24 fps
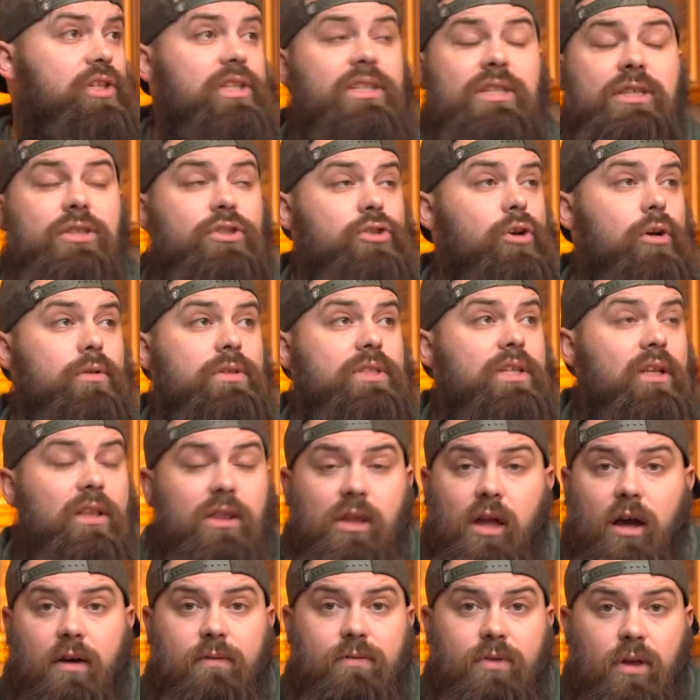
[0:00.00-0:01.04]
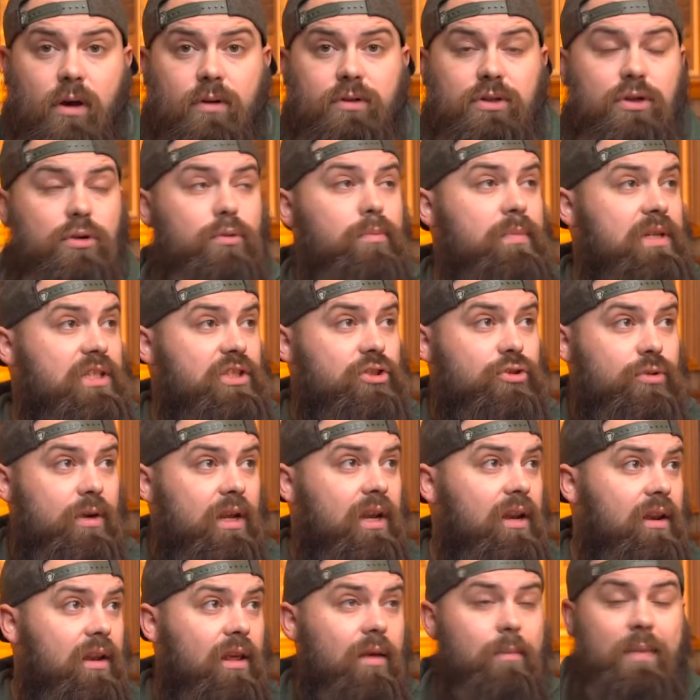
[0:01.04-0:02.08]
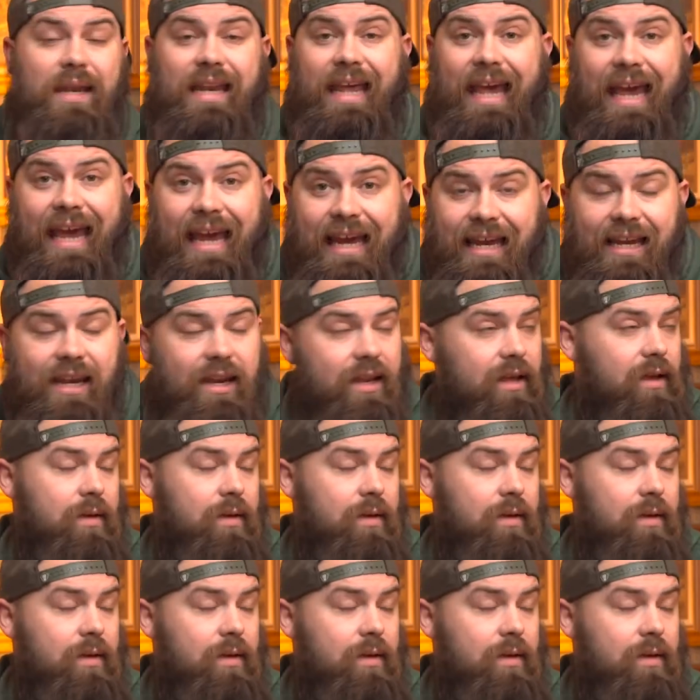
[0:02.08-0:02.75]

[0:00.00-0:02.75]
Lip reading: Jesus chose to love those who mistreated him and hated